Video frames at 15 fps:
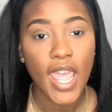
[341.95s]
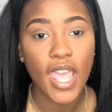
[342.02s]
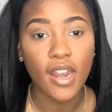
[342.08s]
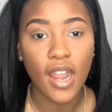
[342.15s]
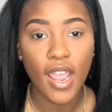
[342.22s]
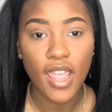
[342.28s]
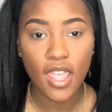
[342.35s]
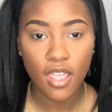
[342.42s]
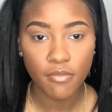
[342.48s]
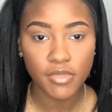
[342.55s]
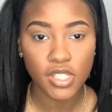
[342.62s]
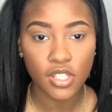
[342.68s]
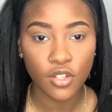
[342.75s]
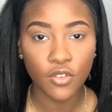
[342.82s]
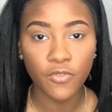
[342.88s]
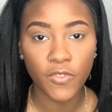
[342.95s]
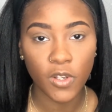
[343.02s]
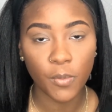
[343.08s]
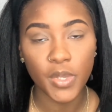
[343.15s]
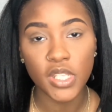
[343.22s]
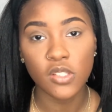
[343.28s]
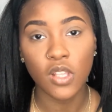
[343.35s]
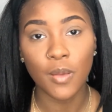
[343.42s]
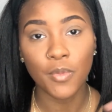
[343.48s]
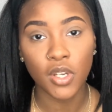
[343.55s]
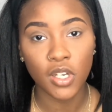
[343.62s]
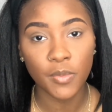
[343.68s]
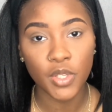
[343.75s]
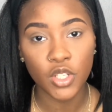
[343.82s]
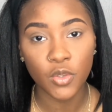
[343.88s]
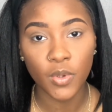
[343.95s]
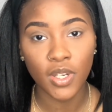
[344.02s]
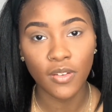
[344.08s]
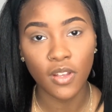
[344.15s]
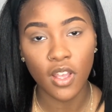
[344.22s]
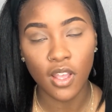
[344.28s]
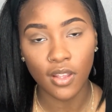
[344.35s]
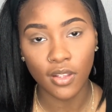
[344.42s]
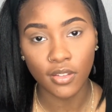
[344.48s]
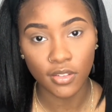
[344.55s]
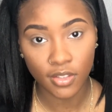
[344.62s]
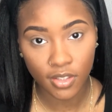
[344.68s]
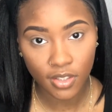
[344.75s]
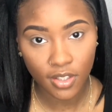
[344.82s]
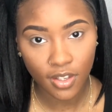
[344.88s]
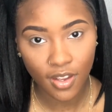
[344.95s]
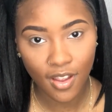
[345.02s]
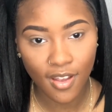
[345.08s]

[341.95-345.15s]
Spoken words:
And I am still filming, so I'm going to be doing a look.